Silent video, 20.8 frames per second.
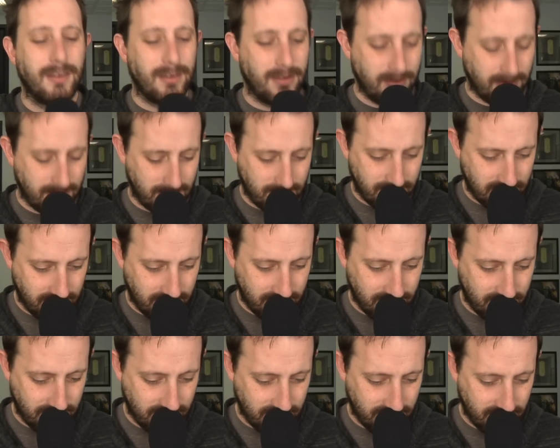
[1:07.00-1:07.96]
Uh,
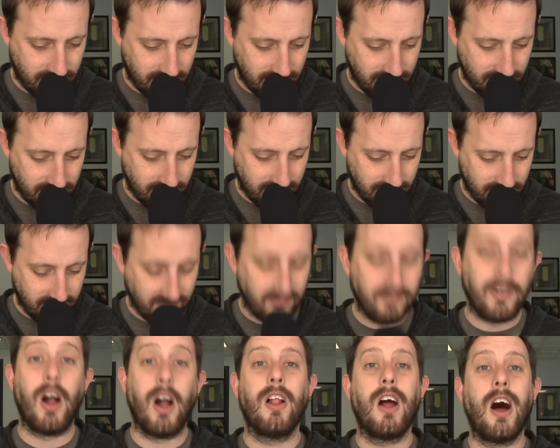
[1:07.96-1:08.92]

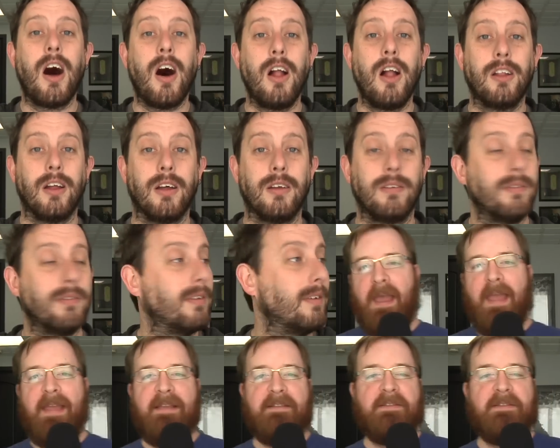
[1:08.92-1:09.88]
Valhalla.
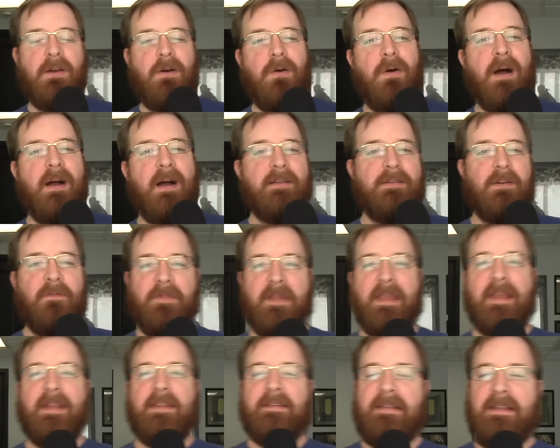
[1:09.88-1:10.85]
Hey, so uh, don't
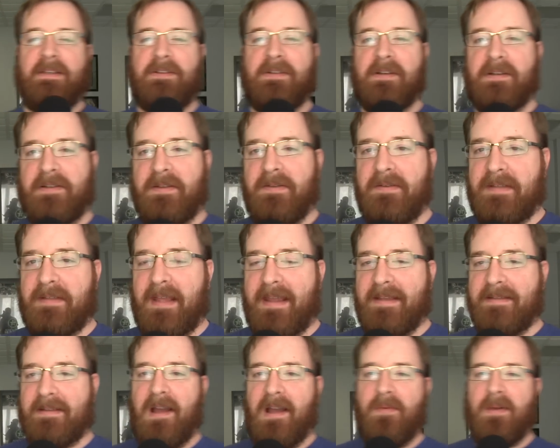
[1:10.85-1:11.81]
forget T-shirt Tuesday
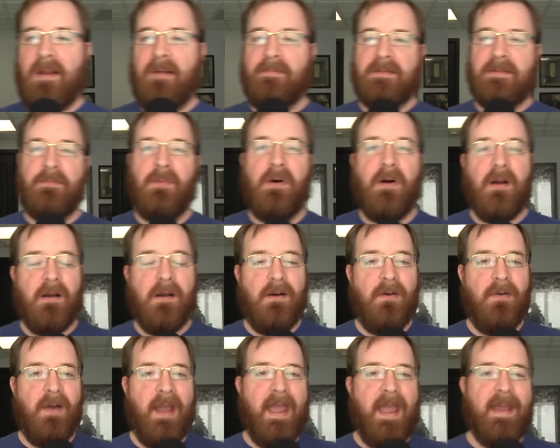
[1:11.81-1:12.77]
is coming up
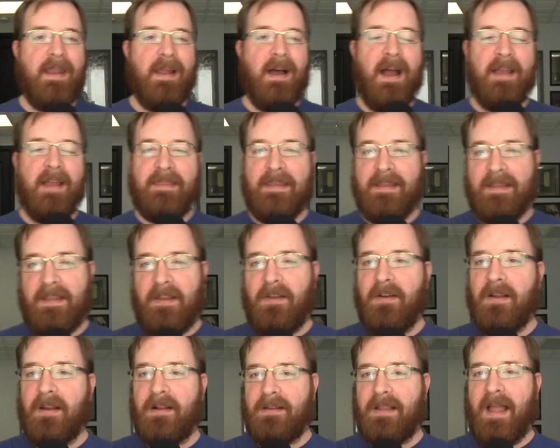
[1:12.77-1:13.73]
tomorrow, and I think
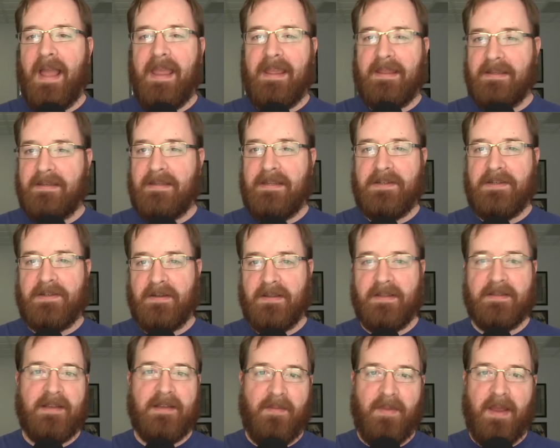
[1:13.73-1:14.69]
you're gonna like the T-shirt
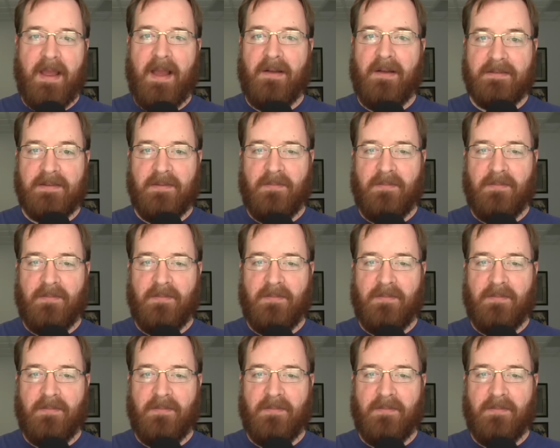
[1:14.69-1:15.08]
that's coming out